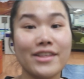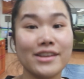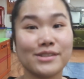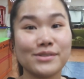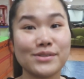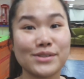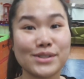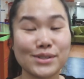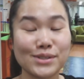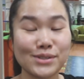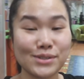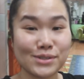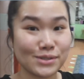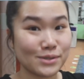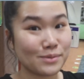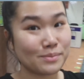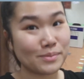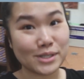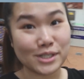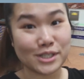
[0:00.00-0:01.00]
This was a
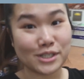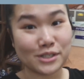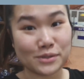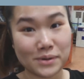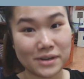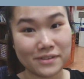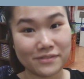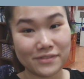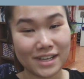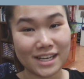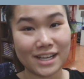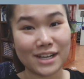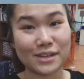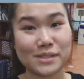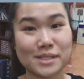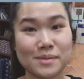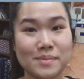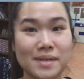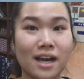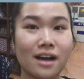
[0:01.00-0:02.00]
super short video,
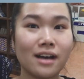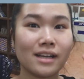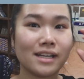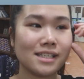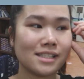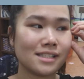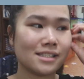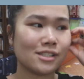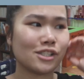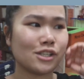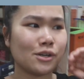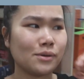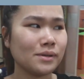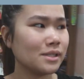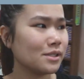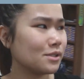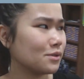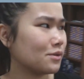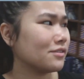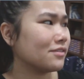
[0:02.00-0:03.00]
to be honest. Showing
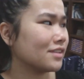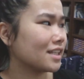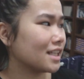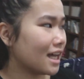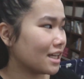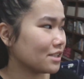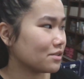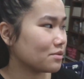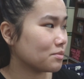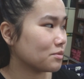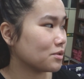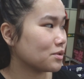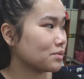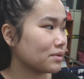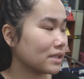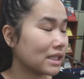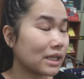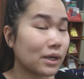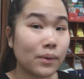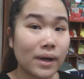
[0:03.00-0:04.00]
the tour of the classroom was
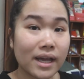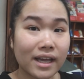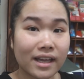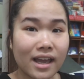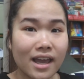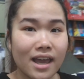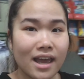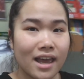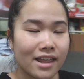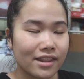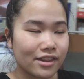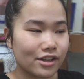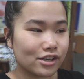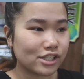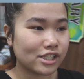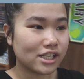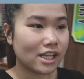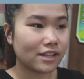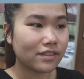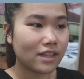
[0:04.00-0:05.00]
really quick.
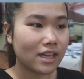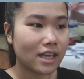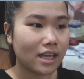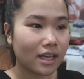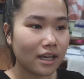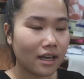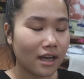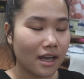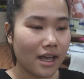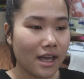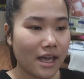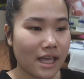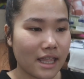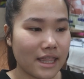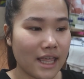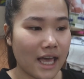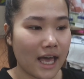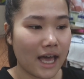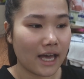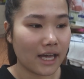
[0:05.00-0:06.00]
There's nothing
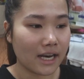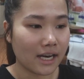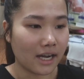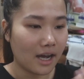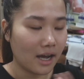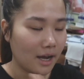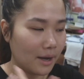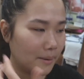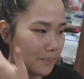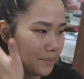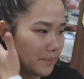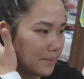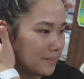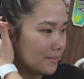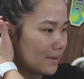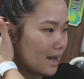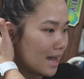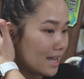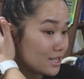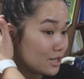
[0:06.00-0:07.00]
that
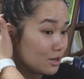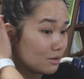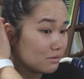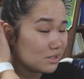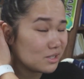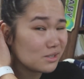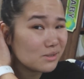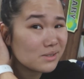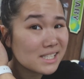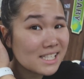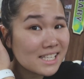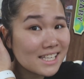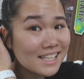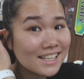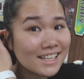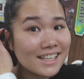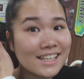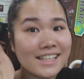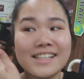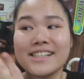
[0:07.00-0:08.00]
I don't use
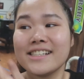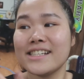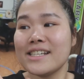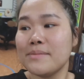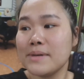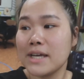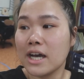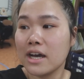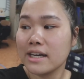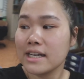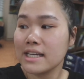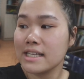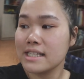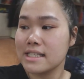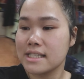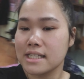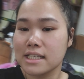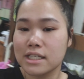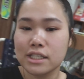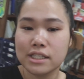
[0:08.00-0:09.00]
here, to be
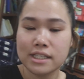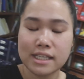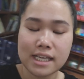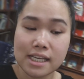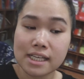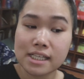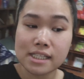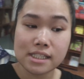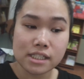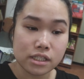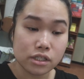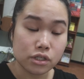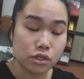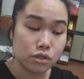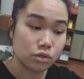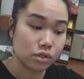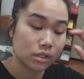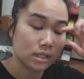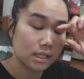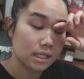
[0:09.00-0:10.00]
honest. The kids
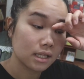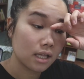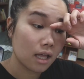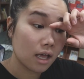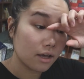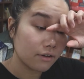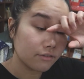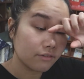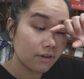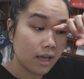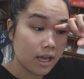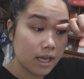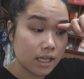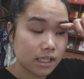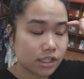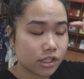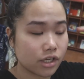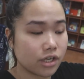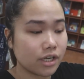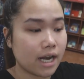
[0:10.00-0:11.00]
usually love
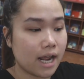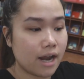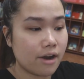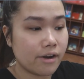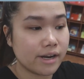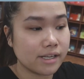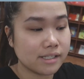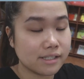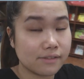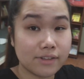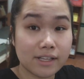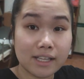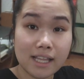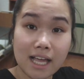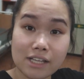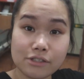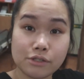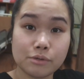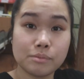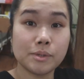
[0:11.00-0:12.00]
certain areas of the
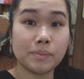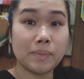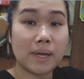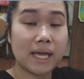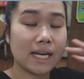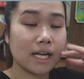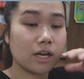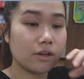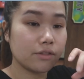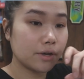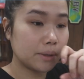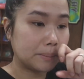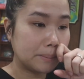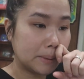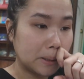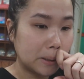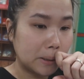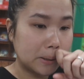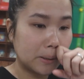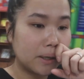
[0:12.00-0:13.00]
classroom depending on their
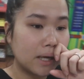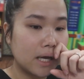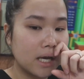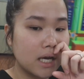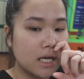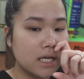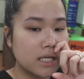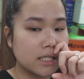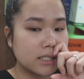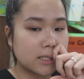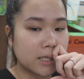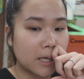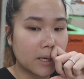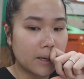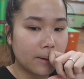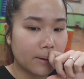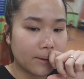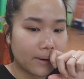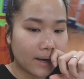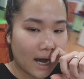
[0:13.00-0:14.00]
mood.
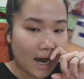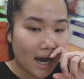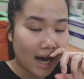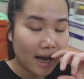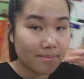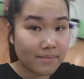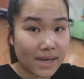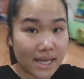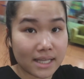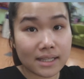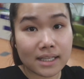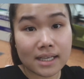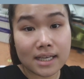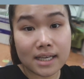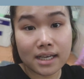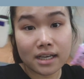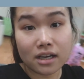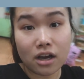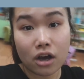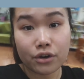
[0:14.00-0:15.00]
So I
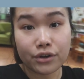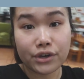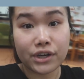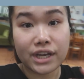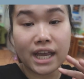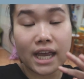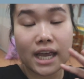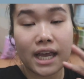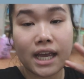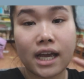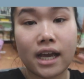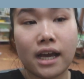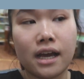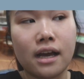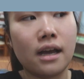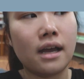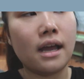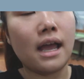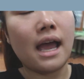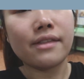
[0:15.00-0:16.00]
mainly congregate
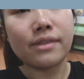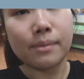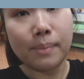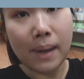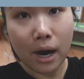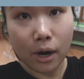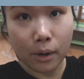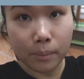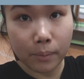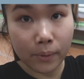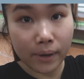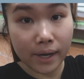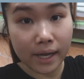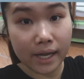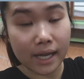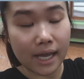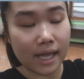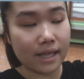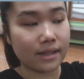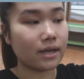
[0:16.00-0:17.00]
at the
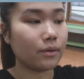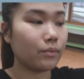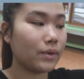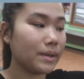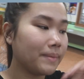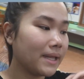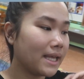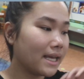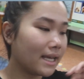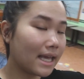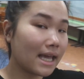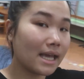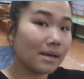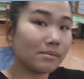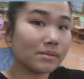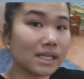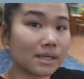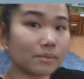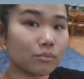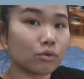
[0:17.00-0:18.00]
PowerPoint, and then we play
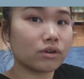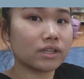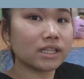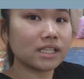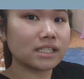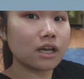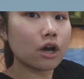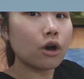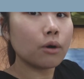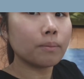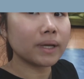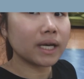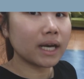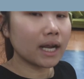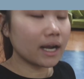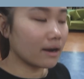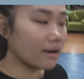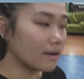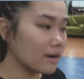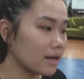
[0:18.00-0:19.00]
games like more in this open
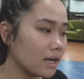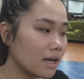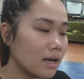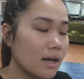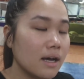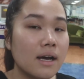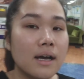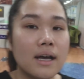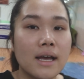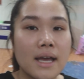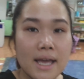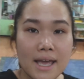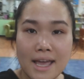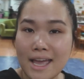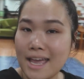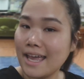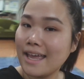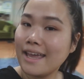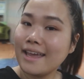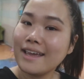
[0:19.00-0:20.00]
area.
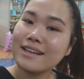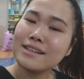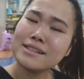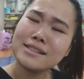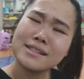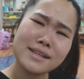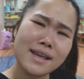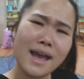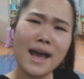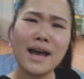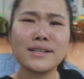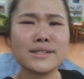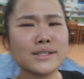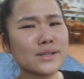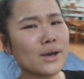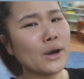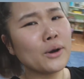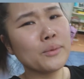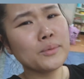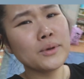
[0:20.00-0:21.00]
And yeah,
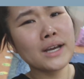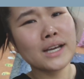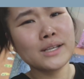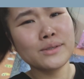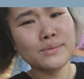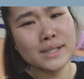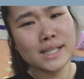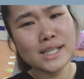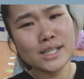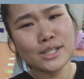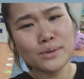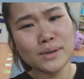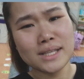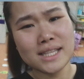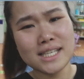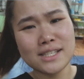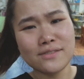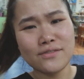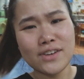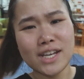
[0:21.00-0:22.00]
so I hope you guys really enjoyed
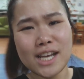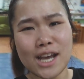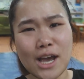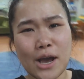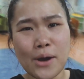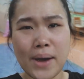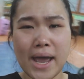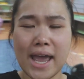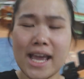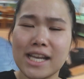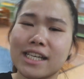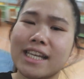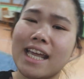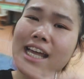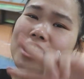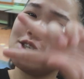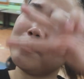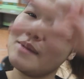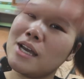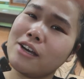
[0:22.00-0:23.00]
this video, and
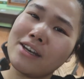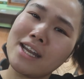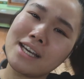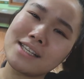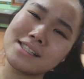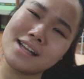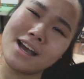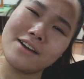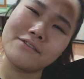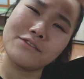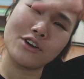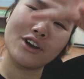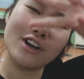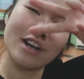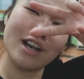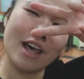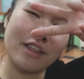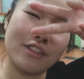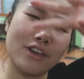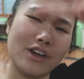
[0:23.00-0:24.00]
catch me out next time for
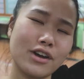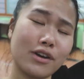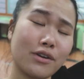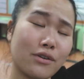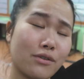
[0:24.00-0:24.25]
another